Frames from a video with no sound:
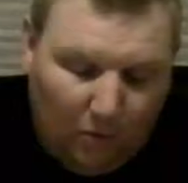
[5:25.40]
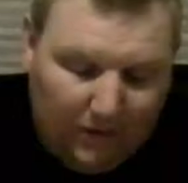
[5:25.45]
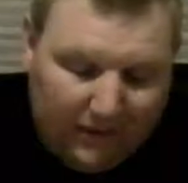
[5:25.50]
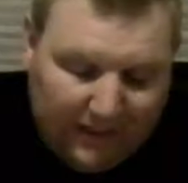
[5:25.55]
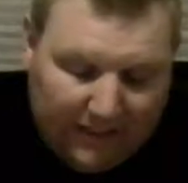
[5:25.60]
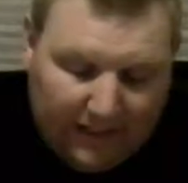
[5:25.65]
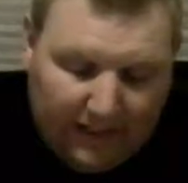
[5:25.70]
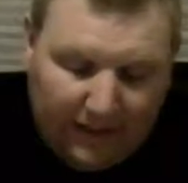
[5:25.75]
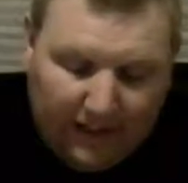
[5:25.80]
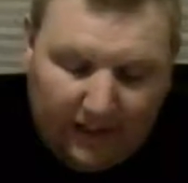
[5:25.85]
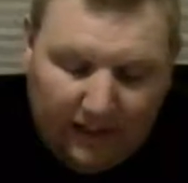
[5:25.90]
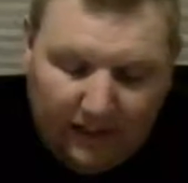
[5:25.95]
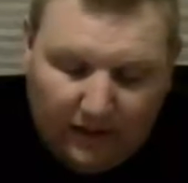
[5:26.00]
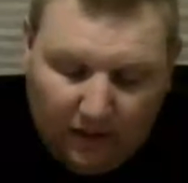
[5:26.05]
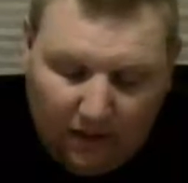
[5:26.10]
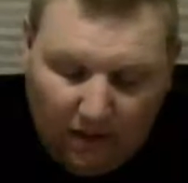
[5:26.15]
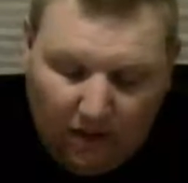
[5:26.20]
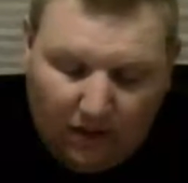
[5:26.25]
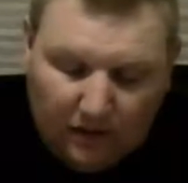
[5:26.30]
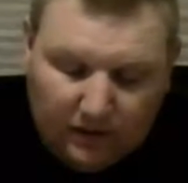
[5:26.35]
Can
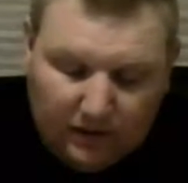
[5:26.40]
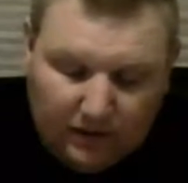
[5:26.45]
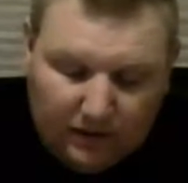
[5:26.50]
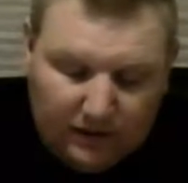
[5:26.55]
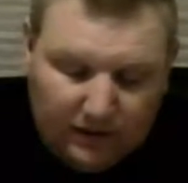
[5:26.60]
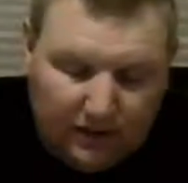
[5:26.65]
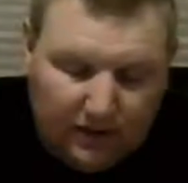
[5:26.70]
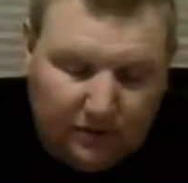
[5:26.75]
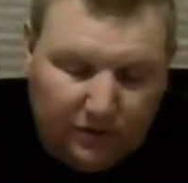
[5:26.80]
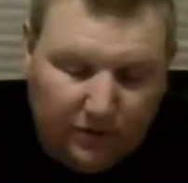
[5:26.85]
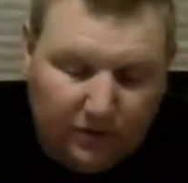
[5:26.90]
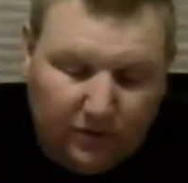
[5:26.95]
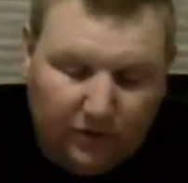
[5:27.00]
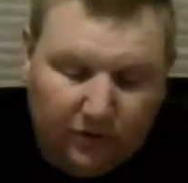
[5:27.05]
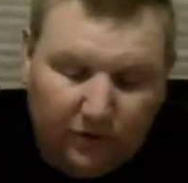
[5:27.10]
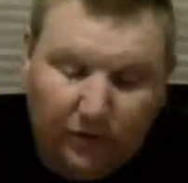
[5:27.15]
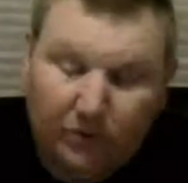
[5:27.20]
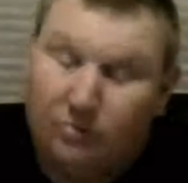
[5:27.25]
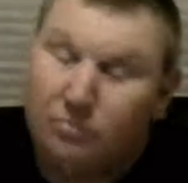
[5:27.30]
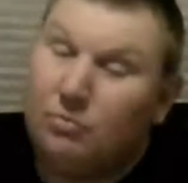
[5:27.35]
Austin Cindric
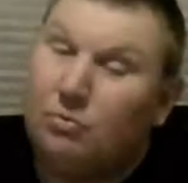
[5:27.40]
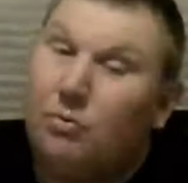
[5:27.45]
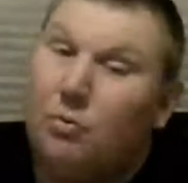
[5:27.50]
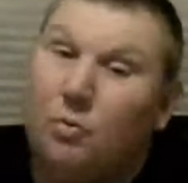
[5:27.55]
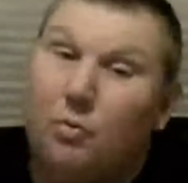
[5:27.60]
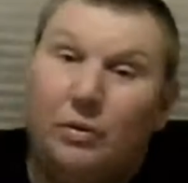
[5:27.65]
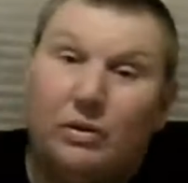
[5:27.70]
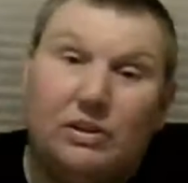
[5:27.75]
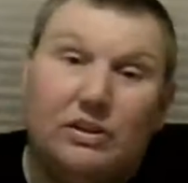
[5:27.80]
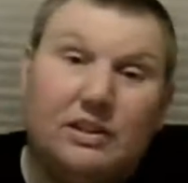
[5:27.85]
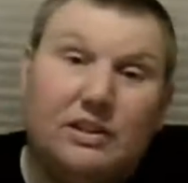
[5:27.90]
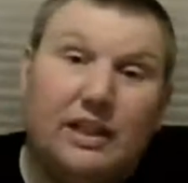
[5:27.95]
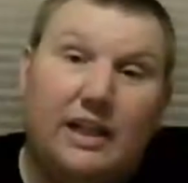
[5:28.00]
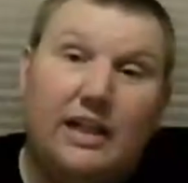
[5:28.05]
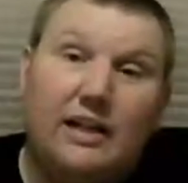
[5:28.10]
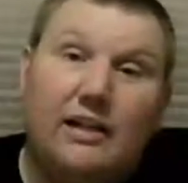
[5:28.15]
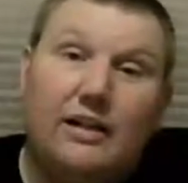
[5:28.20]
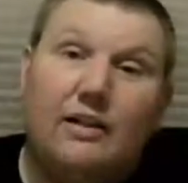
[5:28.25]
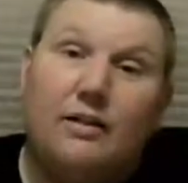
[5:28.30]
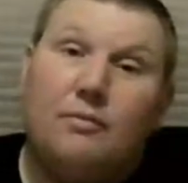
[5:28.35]
do it? We'll
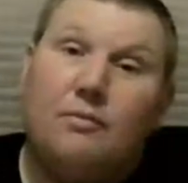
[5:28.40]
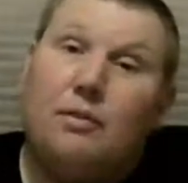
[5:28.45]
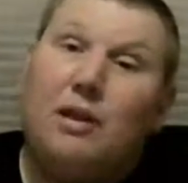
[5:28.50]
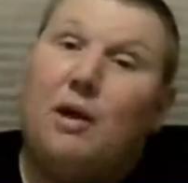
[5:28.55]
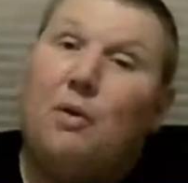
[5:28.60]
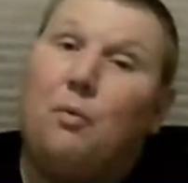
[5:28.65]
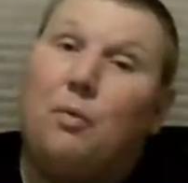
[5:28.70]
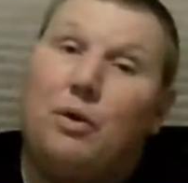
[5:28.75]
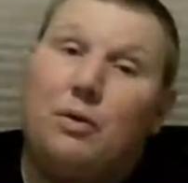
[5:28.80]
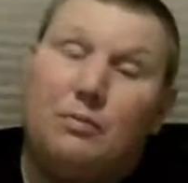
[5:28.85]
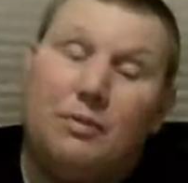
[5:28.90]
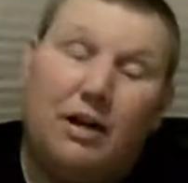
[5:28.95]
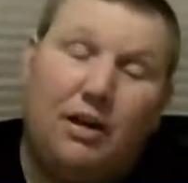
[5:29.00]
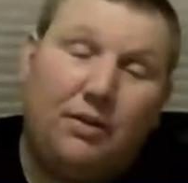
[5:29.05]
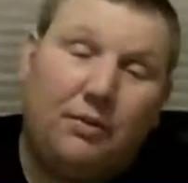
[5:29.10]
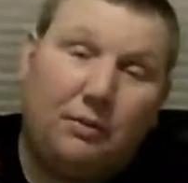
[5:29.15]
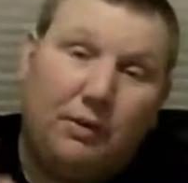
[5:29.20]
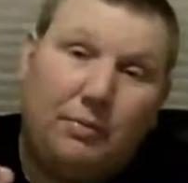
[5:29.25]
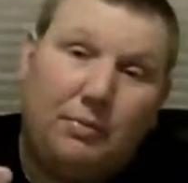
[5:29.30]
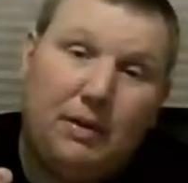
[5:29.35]
see. Now, one of my
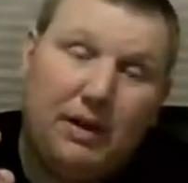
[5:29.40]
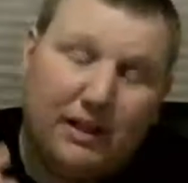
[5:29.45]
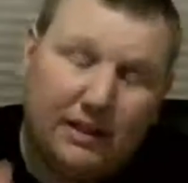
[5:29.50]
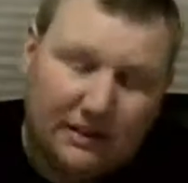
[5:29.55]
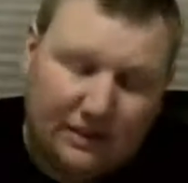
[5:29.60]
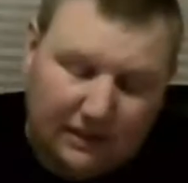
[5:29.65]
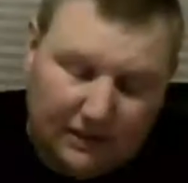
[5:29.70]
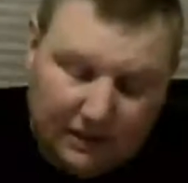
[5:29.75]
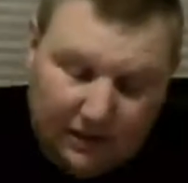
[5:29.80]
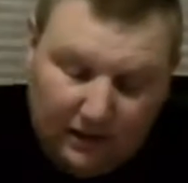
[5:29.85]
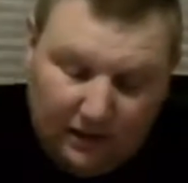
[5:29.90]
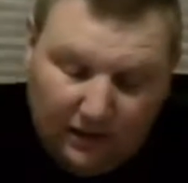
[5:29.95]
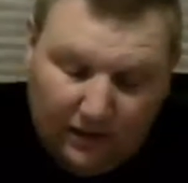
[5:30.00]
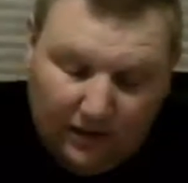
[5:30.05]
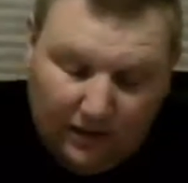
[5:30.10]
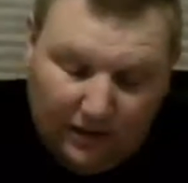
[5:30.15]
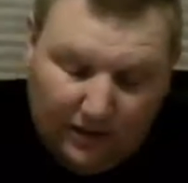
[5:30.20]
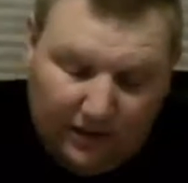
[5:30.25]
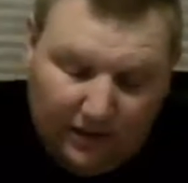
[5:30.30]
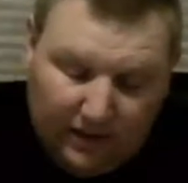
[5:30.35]
three picks
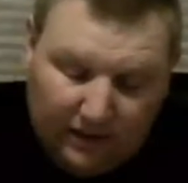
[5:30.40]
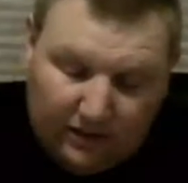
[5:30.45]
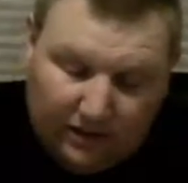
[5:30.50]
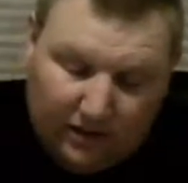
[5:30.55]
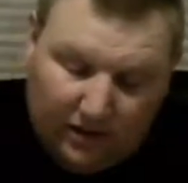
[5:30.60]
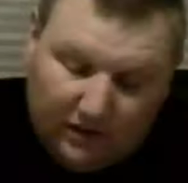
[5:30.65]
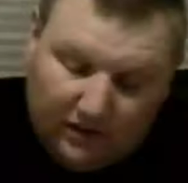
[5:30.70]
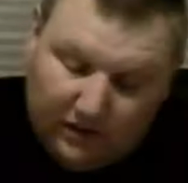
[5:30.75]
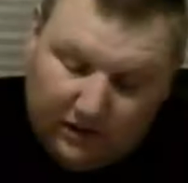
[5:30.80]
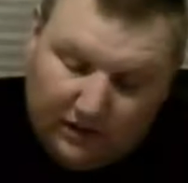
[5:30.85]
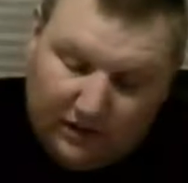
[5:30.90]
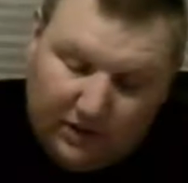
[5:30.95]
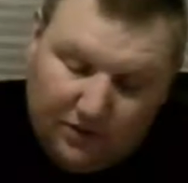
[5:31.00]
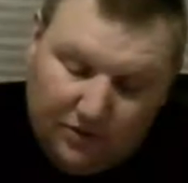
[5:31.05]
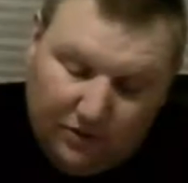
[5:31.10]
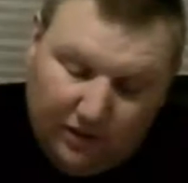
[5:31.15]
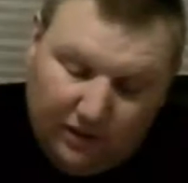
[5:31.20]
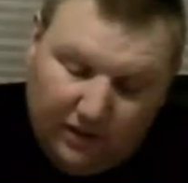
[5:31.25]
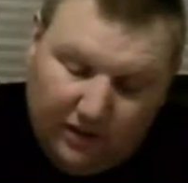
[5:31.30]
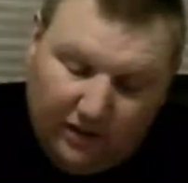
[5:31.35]
is Austin
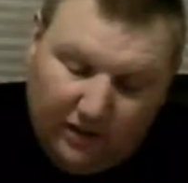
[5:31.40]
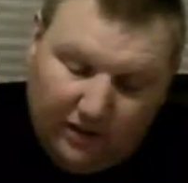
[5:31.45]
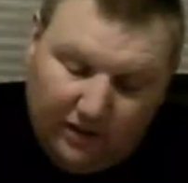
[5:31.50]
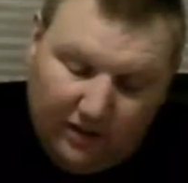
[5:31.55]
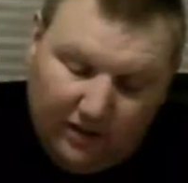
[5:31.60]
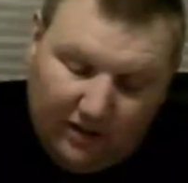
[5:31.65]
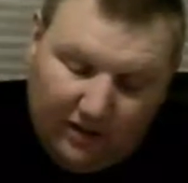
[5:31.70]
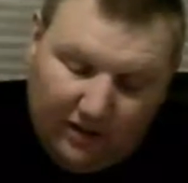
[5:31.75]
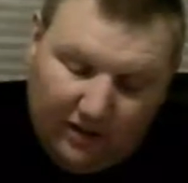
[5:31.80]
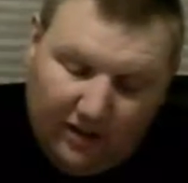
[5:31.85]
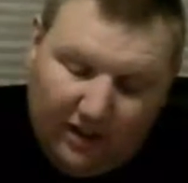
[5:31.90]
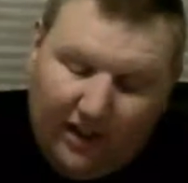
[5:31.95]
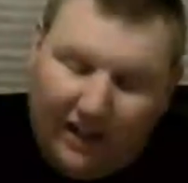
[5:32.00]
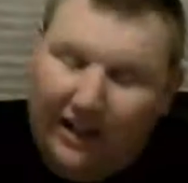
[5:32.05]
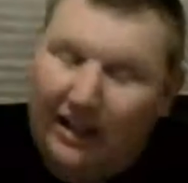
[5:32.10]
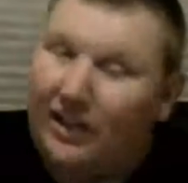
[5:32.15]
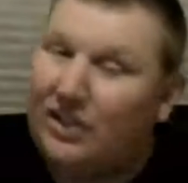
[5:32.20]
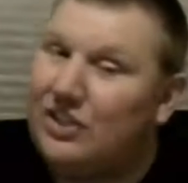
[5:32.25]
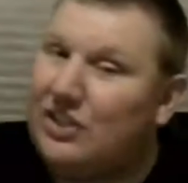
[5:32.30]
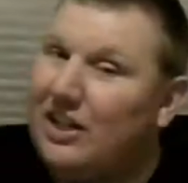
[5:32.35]
Cindric,
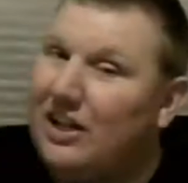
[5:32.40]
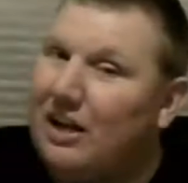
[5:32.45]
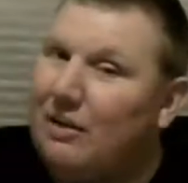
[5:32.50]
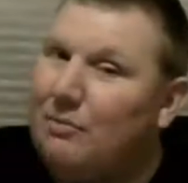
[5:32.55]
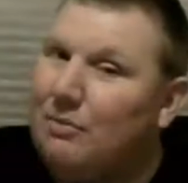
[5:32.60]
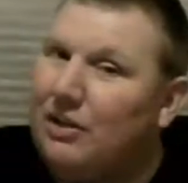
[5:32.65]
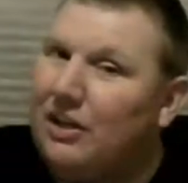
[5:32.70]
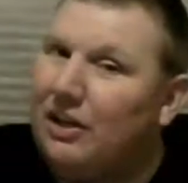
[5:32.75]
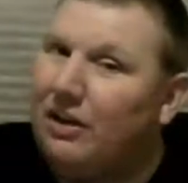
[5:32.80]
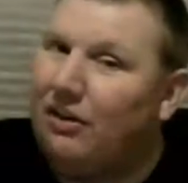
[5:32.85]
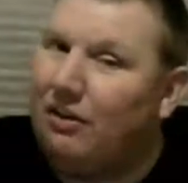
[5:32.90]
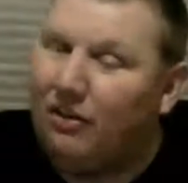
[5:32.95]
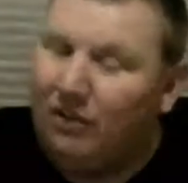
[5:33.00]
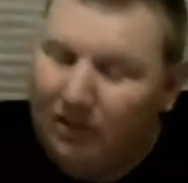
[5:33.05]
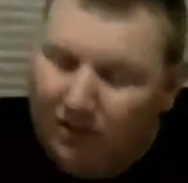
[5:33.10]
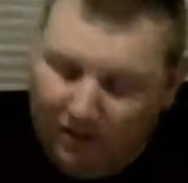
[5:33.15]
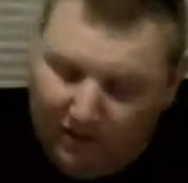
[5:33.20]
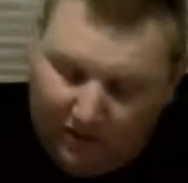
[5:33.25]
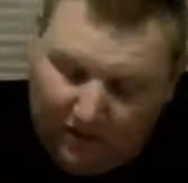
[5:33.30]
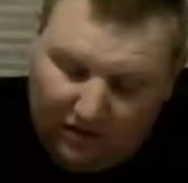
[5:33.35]
AJ Allmendinger,
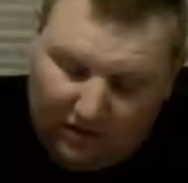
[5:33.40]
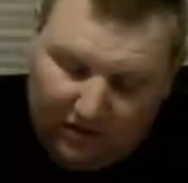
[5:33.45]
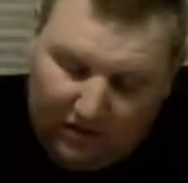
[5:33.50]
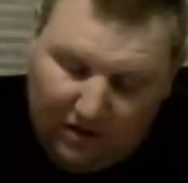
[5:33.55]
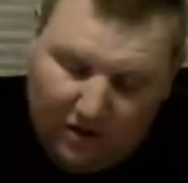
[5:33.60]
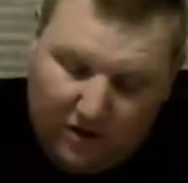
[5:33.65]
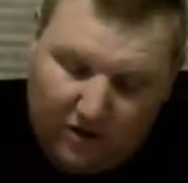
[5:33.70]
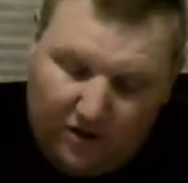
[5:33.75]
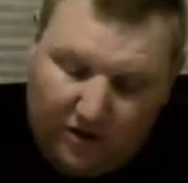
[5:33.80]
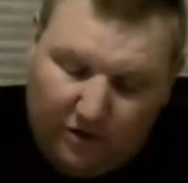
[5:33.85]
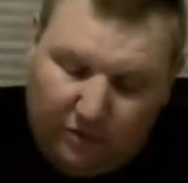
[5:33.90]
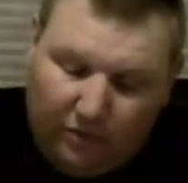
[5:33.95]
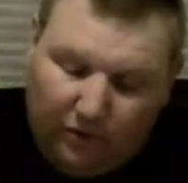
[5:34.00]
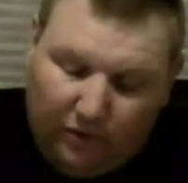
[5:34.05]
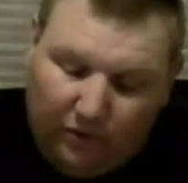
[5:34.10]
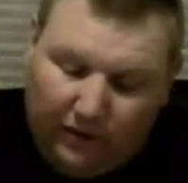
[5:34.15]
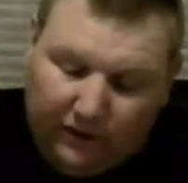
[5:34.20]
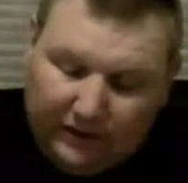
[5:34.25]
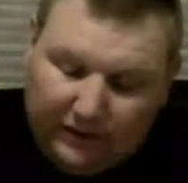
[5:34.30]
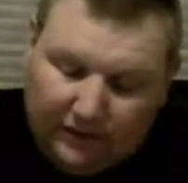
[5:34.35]
Noah
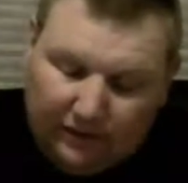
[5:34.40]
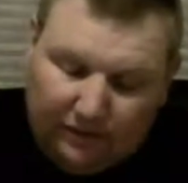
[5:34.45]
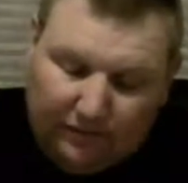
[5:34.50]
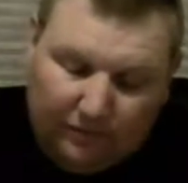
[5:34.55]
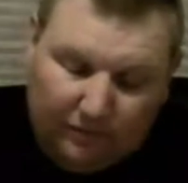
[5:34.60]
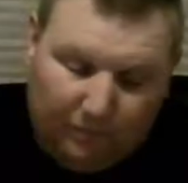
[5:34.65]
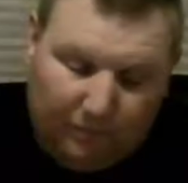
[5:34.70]
Gragson.